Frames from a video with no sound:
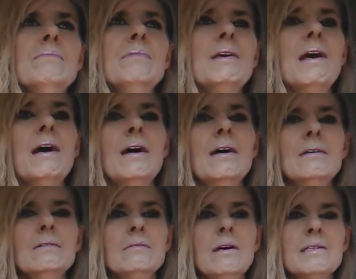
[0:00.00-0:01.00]
Yeah,
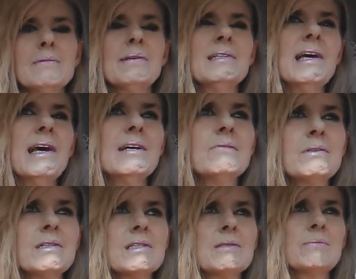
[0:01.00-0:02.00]
as my dad
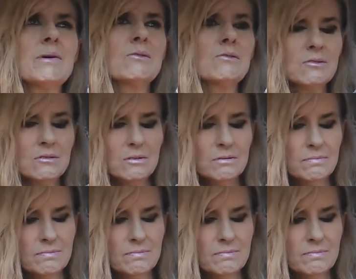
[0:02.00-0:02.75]
was a smoker,